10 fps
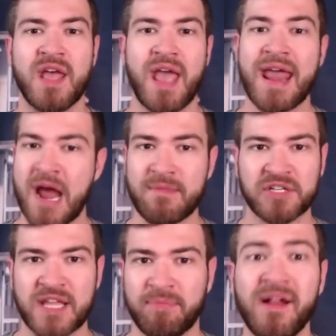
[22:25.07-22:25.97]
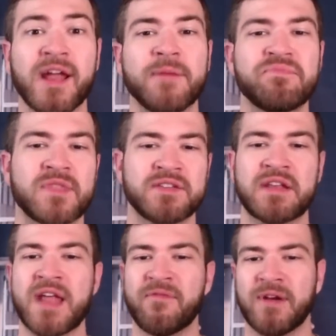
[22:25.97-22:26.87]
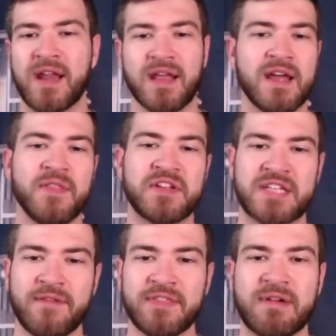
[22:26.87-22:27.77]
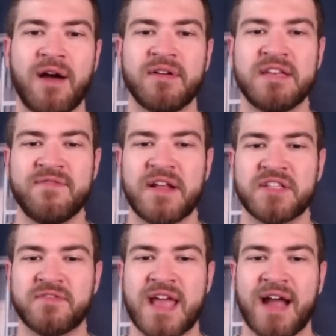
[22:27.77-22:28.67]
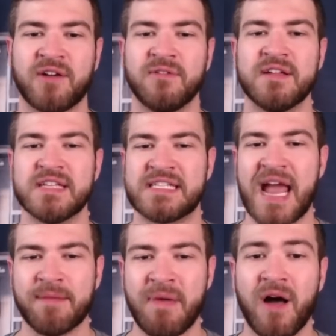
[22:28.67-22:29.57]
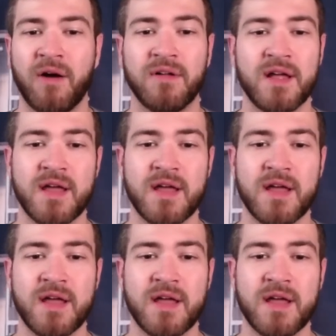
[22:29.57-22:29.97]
and how much they play. Because let's not forget the seventh round defensive tackle, Zach Bell,